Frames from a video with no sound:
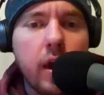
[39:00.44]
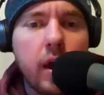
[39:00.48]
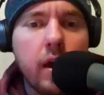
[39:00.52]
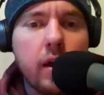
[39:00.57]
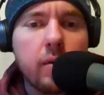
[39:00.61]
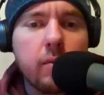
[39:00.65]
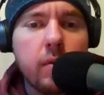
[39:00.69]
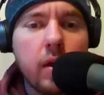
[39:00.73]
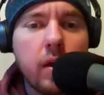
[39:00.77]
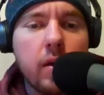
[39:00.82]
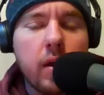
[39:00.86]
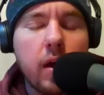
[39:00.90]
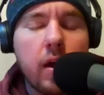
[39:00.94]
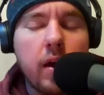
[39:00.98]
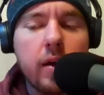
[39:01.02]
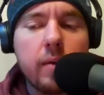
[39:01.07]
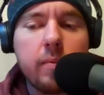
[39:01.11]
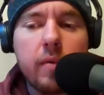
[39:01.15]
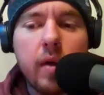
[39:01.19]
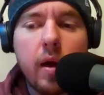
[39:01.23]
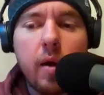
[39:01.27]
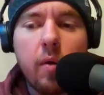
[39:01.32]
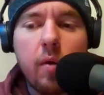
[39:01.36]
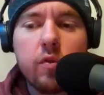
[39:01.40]
can't.
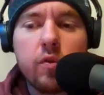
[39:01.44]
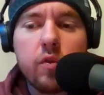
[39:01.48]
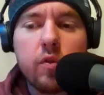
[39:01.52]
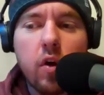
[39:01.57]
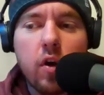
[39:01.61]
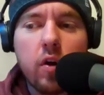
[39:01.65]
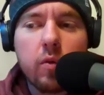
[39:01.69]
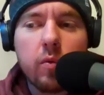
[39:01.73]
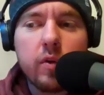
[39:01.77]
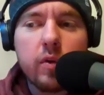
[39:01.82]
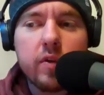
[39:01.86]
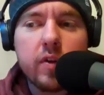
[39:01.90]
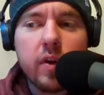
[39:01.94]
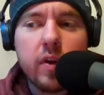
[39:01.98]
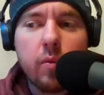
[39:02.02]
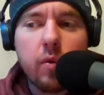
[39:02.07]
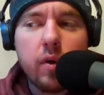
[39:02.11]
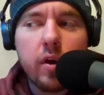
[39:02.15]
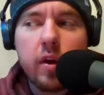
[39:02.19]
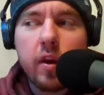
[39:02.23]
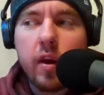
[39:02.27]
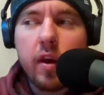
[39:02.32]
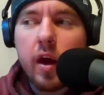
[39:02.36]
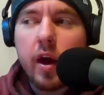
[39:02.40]
I was talking to
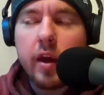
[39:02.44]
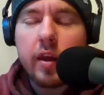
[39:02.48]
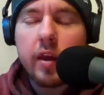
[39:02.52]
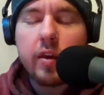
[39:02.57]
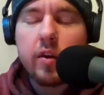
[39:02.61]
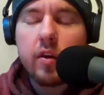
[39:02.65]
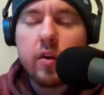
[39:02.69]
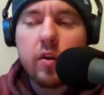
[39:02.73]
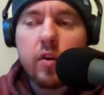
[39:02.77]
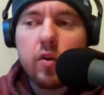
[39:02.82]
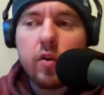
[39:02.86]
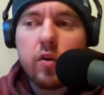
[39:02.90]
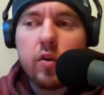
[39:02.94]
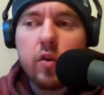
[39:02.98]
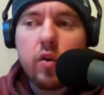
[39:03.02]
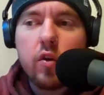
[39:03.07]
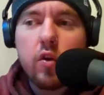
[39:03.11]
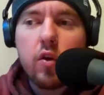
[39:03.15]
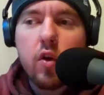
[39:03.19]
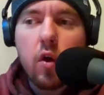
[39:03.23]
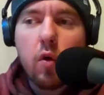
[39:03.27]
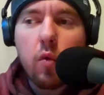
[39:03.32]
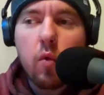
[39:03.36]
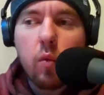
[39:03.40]
someone. I
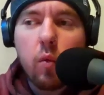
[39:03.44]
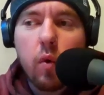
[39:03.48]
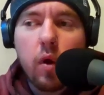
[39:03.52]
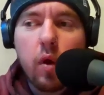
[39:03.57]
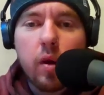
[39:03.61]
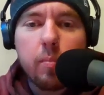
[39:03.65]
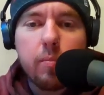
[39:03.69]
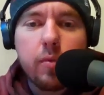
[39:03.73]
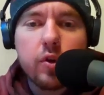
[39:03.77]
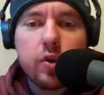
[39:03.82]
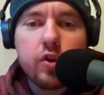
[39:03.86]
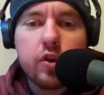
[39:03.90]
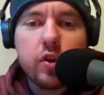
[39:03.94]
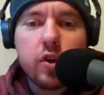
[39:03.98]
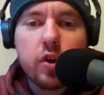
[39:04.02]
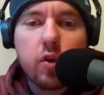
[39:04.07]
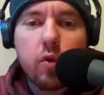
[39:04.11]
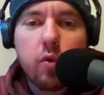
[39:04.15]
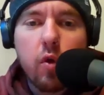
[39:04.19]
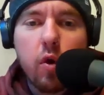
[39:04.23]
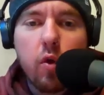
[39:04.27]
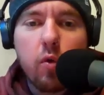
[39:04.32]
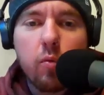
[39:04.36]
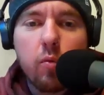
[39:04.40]
don't want to butcher the
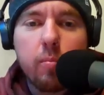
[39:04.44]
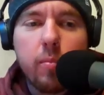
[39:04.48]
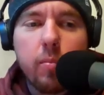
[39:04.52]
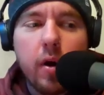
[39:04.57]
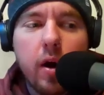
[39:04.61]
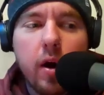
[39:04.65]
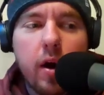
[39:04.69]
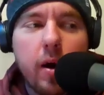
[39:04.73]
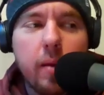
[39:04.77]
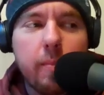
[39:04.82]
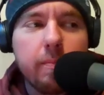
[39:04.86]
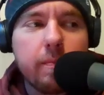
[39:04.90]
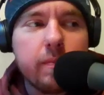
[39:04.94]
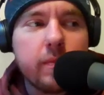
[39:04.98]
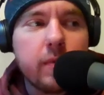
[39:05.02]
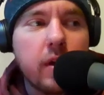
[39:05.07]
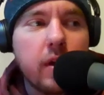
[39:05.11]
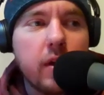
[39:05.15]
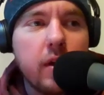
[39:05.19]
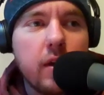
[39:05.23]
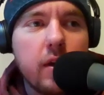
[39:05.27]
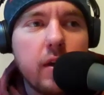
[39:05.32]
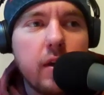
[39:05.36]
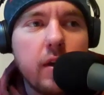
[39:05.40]
quote, but
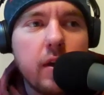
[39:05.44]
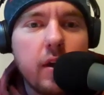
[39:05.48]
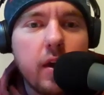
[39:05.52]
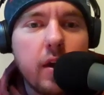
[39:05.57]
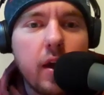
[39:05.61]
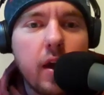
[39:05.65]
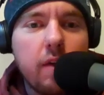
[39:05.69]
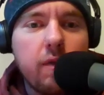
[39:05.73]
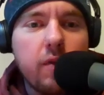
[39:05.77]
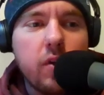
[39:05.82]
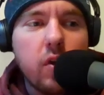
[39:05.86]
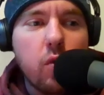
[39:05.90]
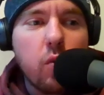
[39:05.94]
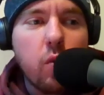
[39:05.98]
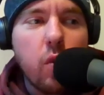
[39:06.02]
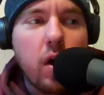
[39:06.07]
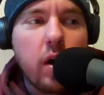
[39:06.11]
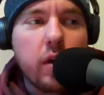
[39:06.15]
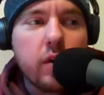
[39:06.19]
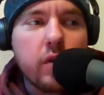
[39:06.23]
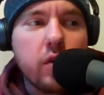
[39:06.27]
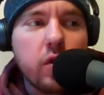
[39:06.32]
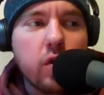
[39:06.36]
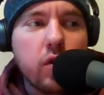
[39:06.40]
if you
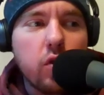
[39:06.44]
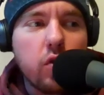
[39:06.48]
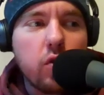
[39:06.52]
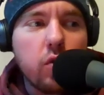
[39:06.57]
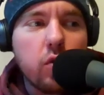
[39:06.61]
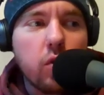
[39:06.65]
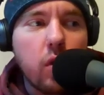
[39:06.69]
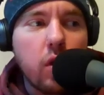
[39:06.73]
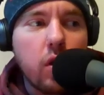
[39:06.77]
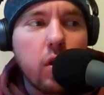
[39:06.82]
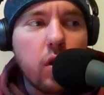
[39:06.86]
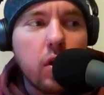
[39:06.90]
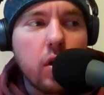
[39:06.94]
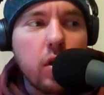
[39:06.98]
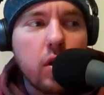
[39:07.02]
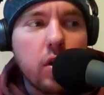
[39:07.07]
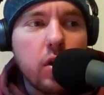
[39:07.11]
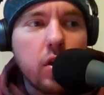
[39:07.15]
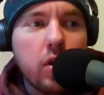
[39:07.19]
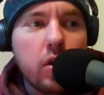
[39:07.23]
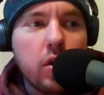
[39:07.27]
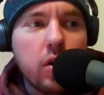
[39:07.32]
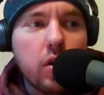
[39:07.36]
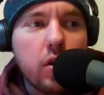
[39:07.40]
want to
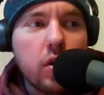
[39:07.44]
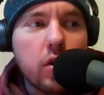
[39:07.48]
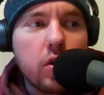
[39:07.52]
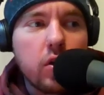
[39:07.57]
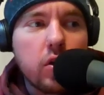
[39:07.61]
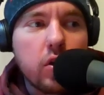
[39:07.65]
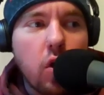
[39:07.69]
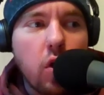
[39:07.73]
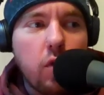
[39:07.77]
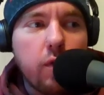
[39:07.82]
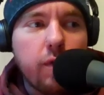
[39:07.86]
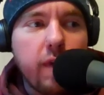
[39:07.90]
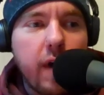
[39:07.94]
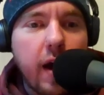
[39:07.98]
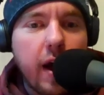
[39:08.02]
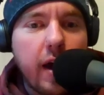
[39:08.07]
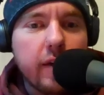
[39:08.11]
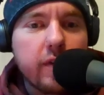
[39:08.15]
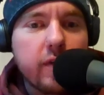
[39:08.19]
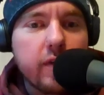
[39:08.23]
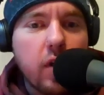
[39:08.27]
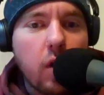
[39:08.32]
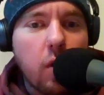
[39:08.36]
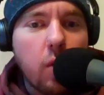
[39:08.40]
go
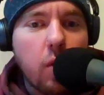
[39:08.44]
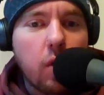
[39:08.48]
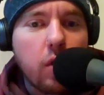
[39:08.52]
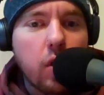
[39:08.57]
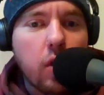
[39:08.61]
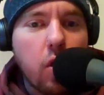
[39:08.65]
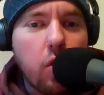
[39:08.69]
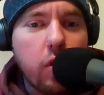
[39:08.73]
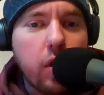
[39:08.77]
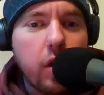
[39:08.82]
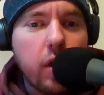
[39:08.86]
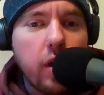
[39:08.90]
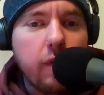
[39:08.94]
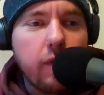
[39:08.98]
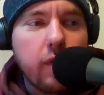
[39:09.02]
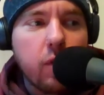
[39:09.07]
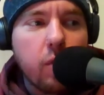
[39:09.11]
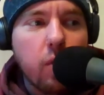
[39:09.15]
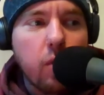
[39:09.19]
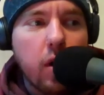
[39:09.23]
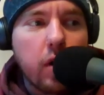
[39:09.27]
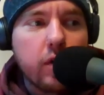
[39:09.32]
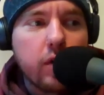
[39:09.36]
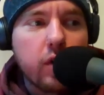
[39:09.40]
fast, go alone, and
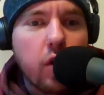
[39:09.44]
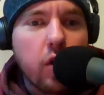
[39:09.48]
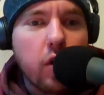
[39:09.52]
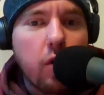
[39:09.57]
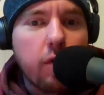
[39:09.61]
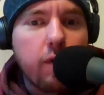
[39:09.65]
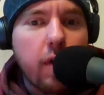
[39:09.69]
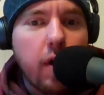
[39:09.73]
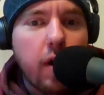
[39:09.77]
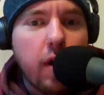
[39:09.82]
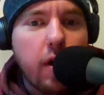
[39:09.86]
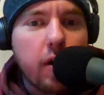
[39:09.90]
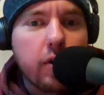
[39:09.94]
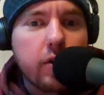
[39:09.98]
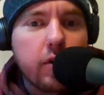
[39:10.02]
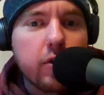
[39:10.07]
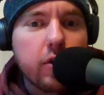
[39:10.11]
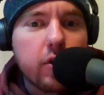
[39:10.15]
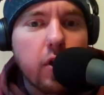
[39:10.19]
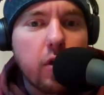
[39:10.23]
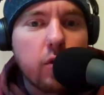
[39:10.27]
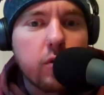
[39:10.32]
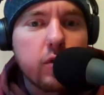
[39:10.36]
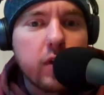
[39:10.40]
if you want to go far,
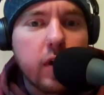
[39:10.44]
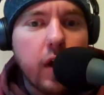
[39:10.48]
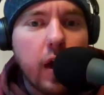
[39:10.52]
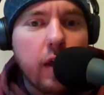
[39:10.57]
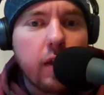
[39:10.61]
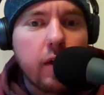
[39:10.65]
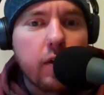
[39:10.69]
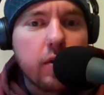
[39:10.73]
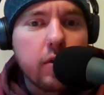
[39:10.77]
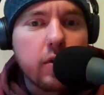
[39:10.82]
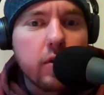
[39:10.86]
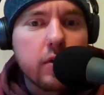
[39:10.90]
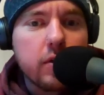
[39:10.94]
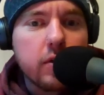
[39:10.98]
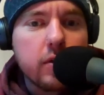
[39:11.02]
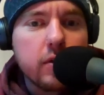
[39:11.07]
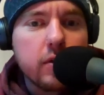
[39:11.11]
go together.